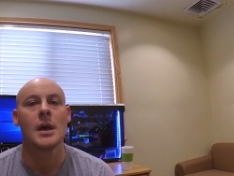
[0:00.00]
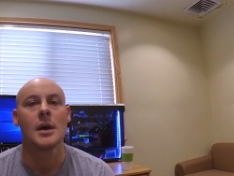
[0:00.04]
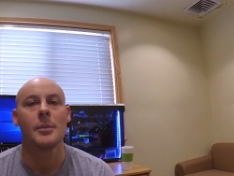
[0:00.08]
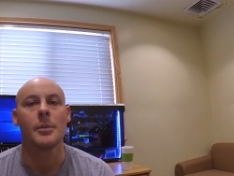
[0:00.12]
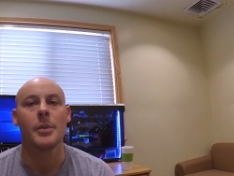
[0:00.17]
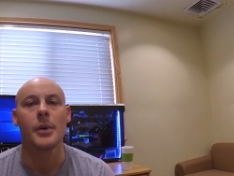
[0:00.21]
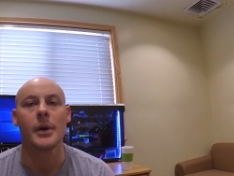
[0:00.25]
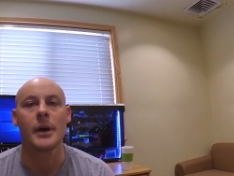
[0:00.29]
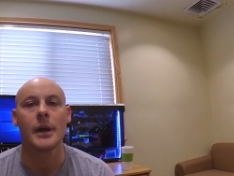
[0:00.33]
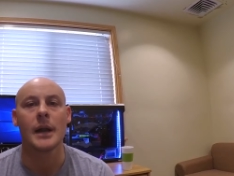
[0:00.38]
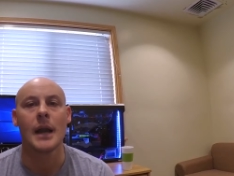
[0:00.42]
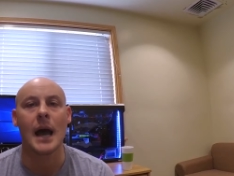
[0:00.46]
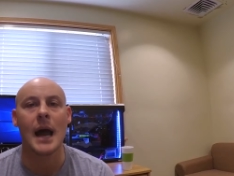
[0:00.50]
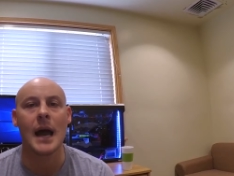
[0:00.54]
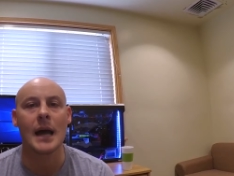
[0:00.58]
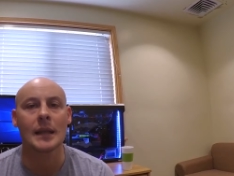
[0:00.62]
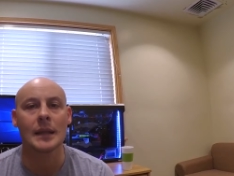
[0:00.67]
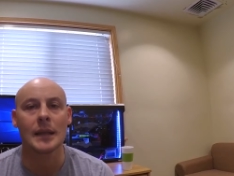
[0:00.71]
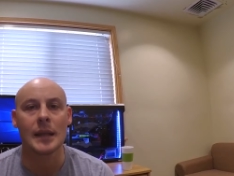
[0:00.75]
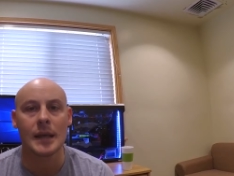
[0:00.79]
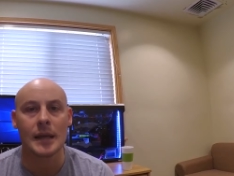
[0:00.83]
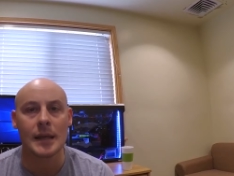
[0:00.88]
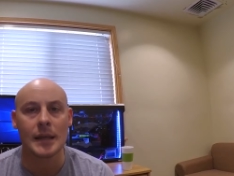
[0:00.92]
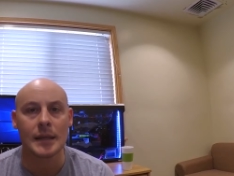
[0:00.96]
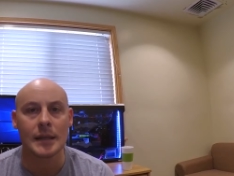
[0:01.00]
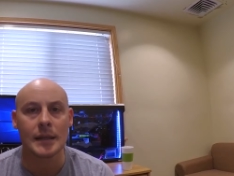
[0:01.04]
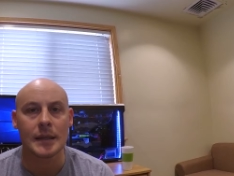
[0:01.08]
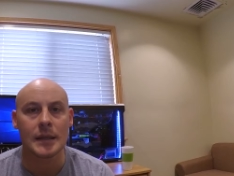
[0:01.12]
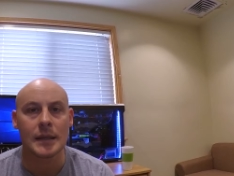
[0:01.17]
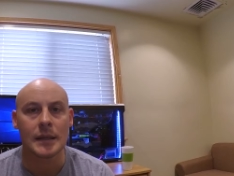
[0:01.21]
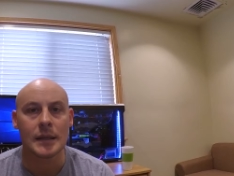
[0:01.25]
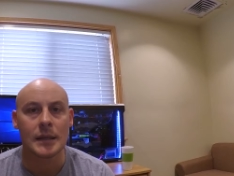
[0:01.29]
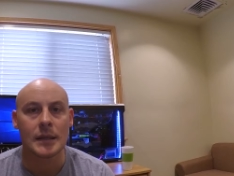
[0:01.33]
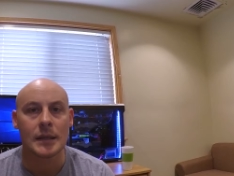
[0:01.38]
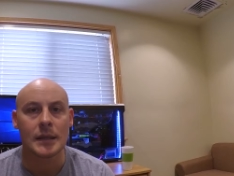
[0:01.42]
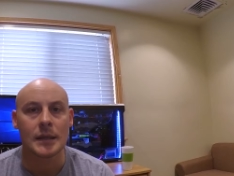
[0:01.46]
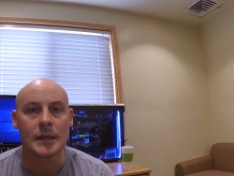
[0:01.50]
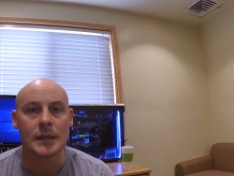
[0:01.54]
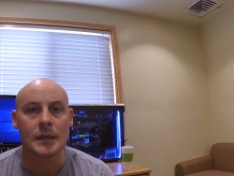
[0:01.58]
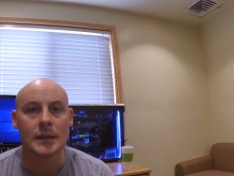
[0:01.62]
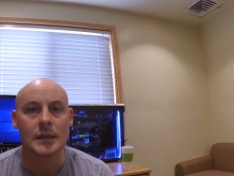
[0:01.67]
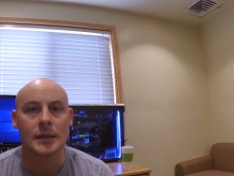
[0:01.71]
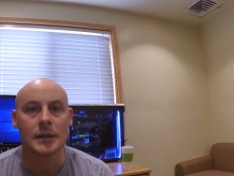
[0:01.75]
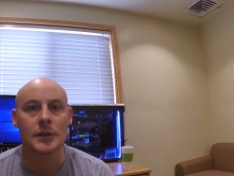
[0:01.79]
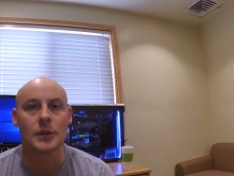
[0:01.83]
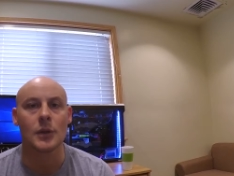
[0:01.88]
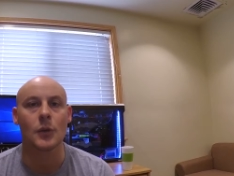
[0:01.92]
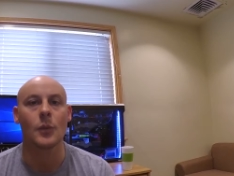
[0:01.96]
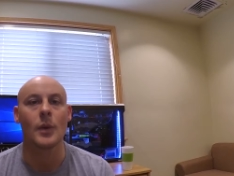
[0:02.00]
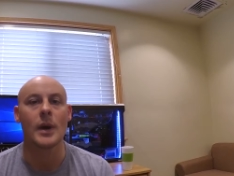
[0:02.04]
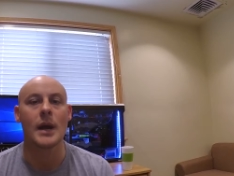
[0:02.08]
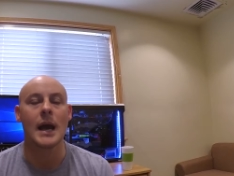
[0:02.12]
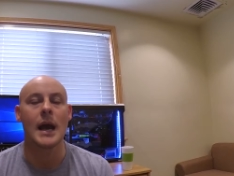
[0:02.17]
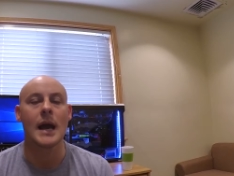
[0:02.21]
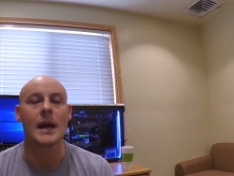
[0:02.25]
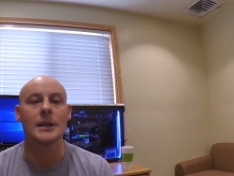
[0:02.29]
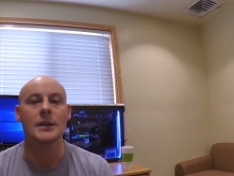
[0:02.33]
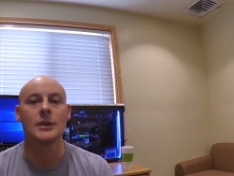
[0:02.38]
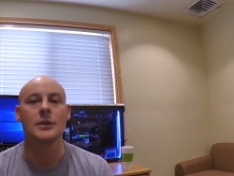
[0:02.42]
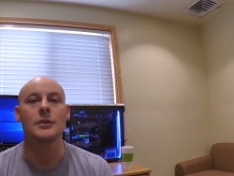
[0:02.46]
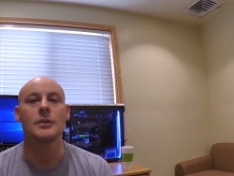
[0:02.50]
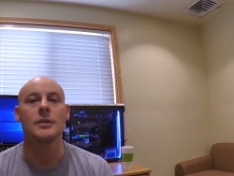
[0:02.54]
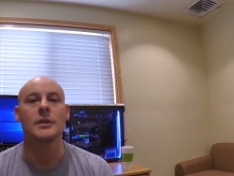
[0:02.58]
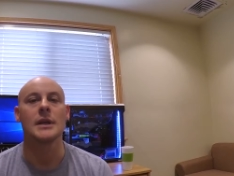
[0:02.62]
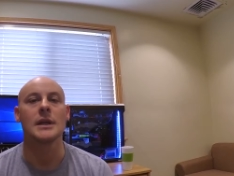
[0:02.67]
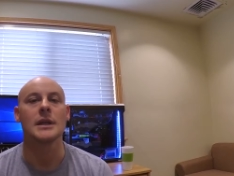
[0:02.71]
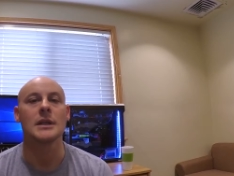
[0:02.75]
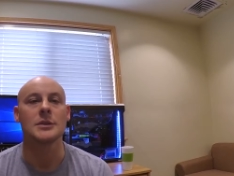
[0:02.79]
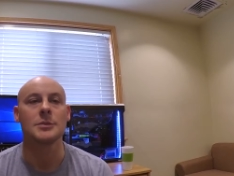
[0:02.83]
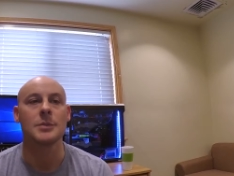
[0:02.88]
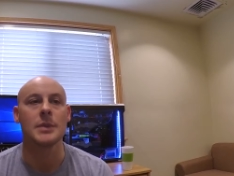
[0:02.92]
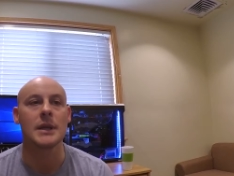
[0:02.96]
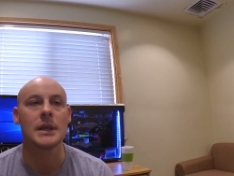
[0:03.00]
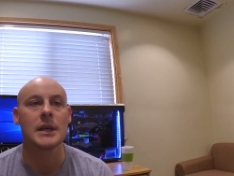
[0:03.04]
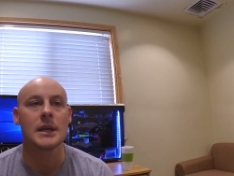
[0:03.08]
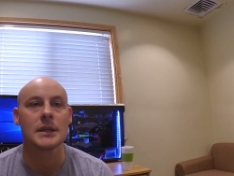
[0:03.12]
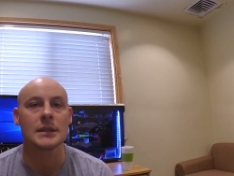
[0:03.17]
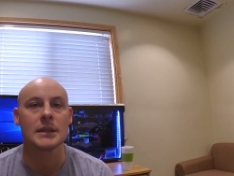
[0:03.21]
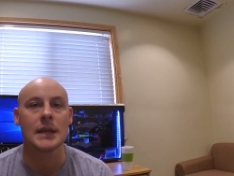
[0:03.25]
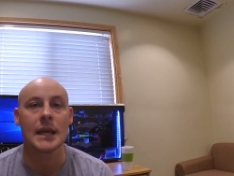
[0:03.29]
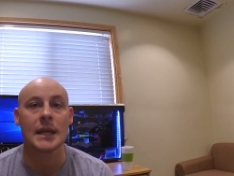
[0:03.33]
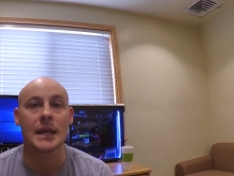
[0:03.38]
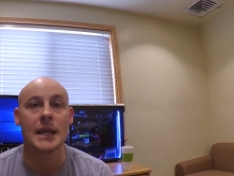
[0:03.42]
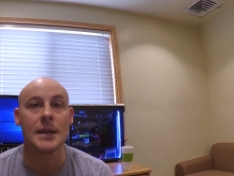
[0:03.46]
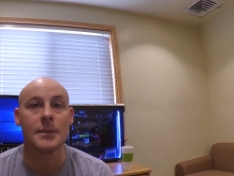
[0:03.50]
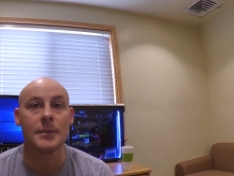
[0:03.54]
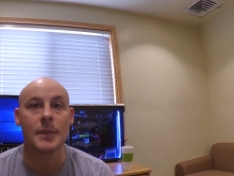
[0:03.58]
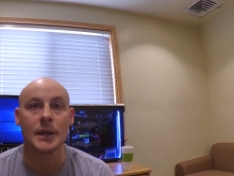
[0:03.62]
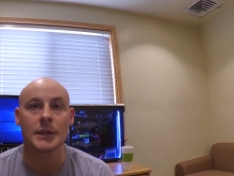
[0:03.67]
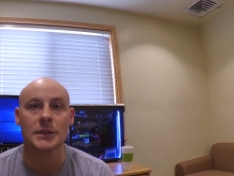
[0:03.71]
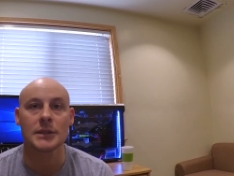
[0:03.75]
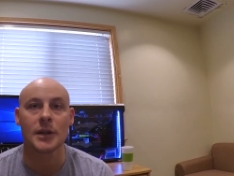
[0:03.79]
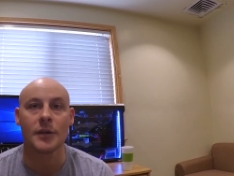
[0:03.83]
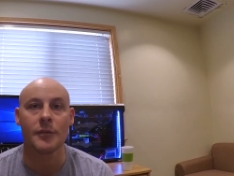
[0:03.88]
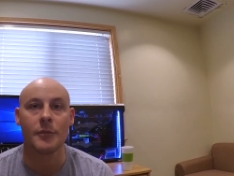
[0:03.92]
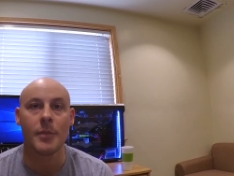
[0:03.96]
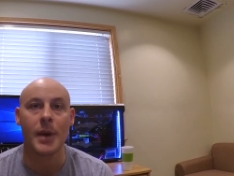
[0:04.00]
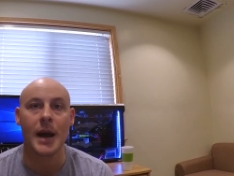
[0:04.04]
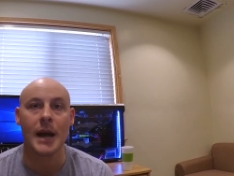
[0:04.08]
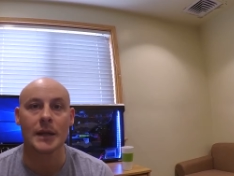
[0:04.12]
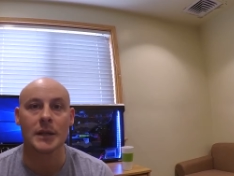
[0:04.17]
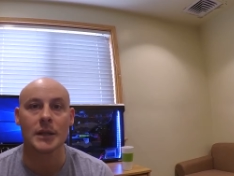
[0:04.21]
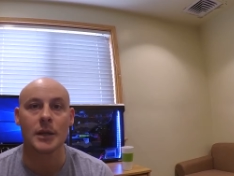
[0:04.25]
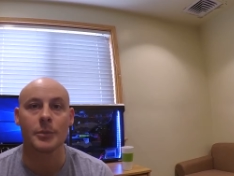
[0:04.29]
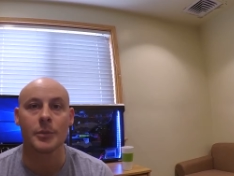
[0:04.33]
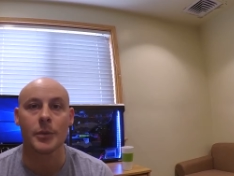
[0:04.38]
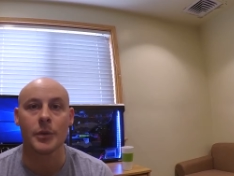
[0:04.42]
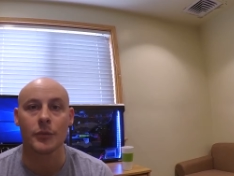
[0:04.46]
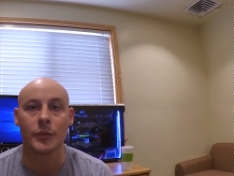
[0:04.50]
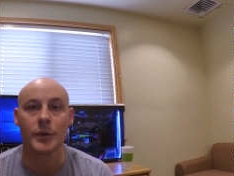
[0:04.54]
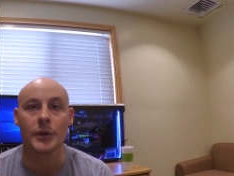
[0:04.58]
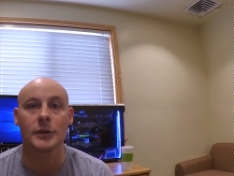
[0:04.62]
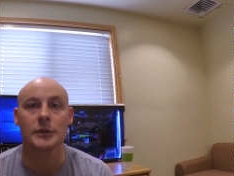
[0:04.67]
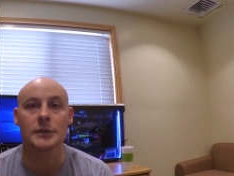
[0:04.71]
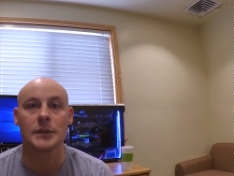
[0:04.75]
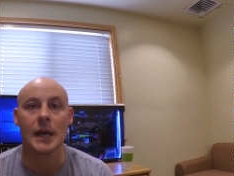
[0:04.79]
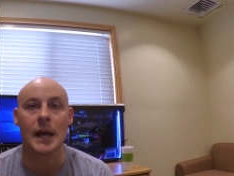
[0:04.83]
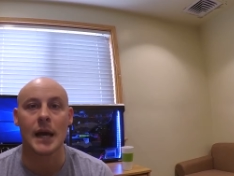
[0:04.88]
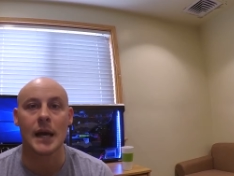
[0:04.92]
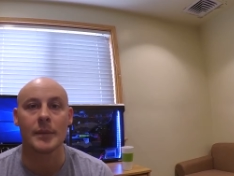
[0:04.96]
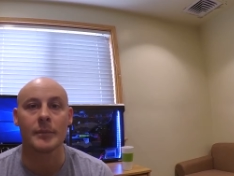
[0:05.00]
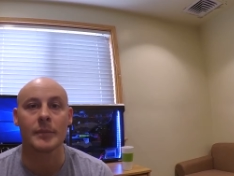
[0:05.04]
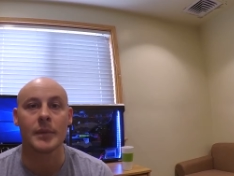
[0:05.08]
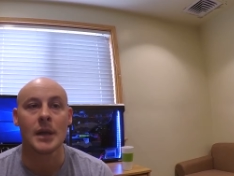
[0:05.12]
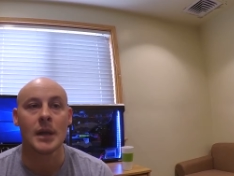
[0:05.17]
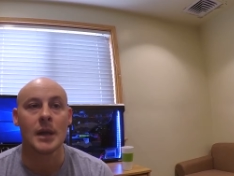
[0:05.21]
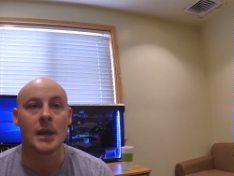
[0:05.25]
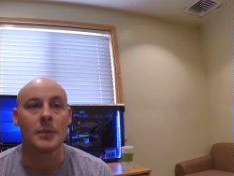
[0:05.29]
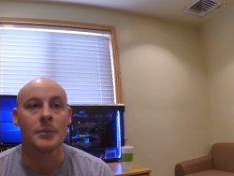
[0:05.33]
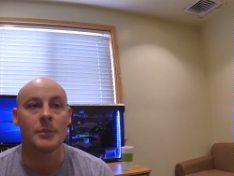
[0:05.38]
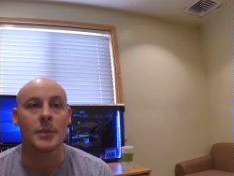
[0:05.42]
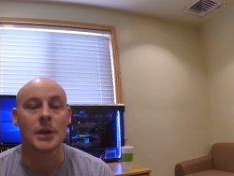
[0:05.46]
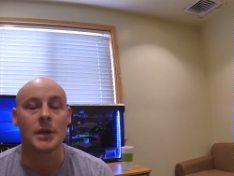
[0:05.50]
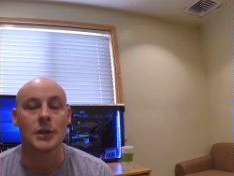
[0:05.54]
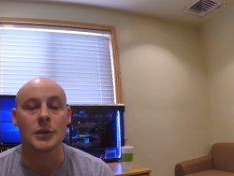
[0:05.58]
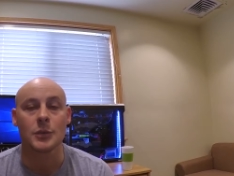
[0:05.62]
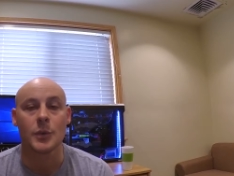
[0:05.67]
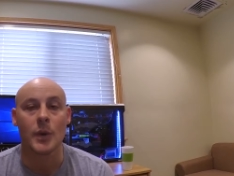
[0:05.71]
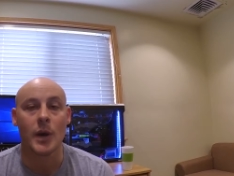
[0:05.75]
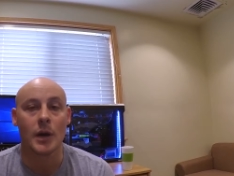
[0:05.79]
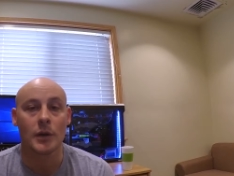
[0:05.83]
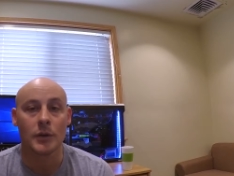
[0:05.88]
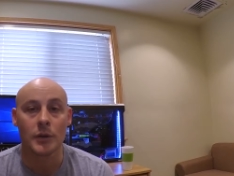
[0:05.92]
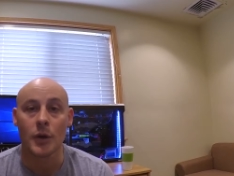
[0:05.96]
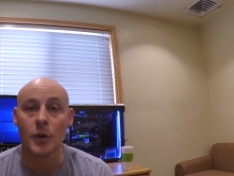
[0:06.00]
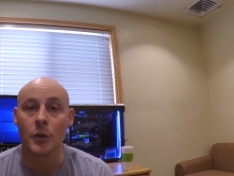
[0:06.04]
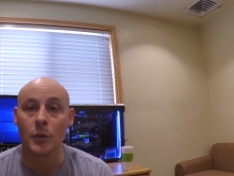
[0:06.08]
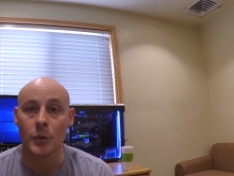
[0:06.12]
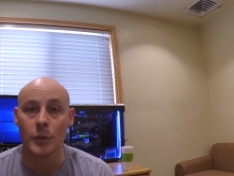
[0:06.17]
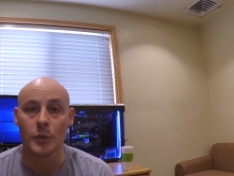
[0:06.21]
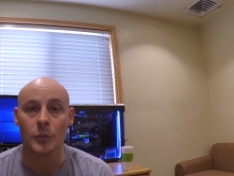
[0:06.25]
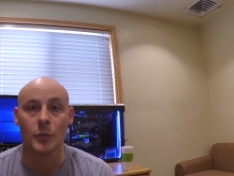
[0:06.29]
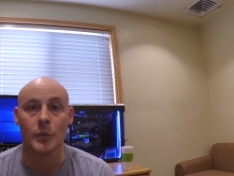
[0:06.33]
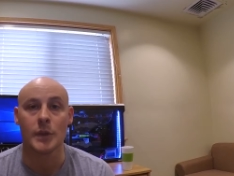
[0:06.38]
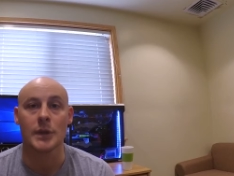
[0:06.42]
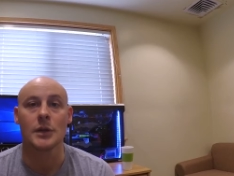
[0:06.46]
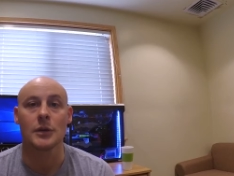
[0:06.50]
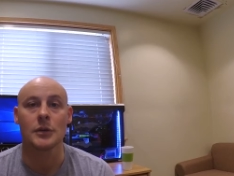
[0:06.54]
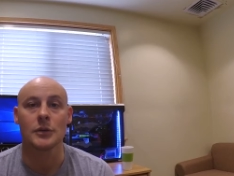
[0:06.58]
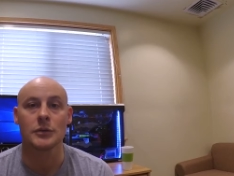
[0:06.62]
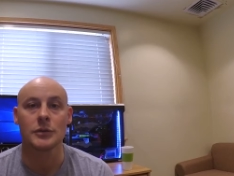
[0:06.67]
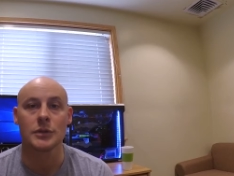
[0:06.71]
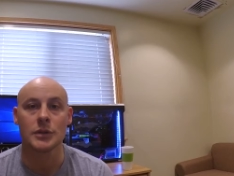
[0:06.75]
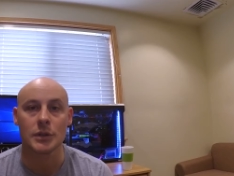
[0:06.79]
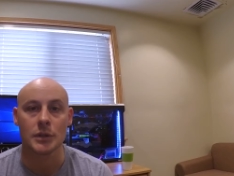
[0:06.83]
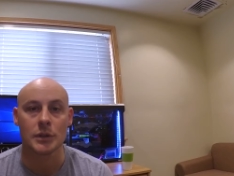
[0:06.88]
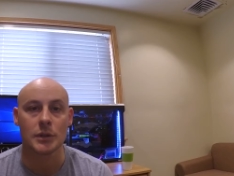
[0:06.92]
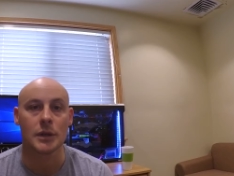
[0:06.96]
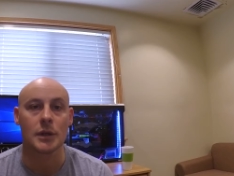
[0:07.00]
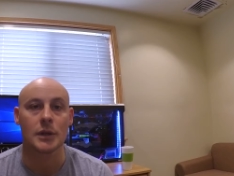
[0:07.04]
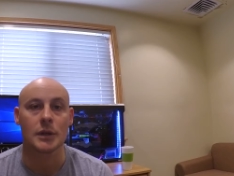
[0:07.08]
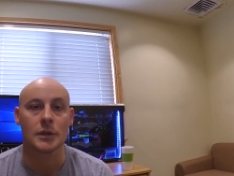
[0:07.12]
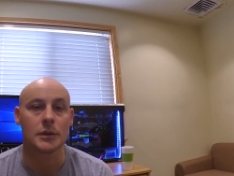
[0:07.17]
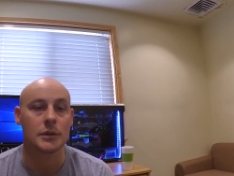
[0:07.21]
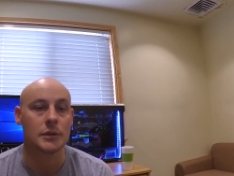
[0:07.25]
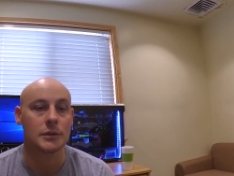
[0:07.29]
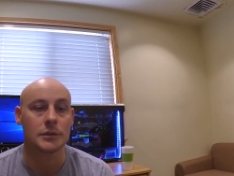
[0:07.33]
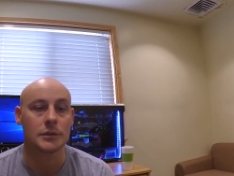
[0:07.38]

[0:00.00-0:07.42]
But I like the way I do things because I keep my stuff backed up in real time because we all know when Windows uh,